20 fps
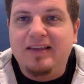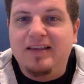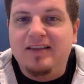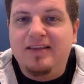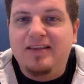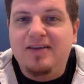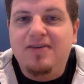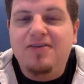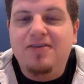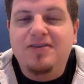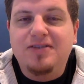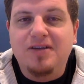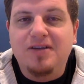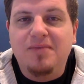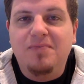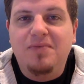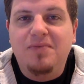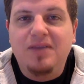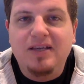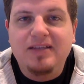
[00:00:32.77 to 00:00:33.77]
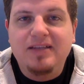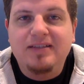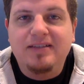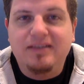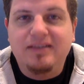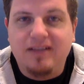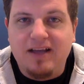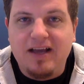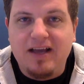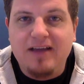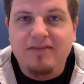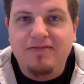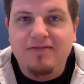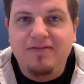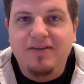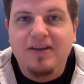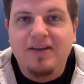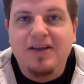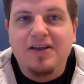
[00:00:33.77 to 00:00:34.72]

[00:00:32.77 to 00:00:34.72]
that there are some things in life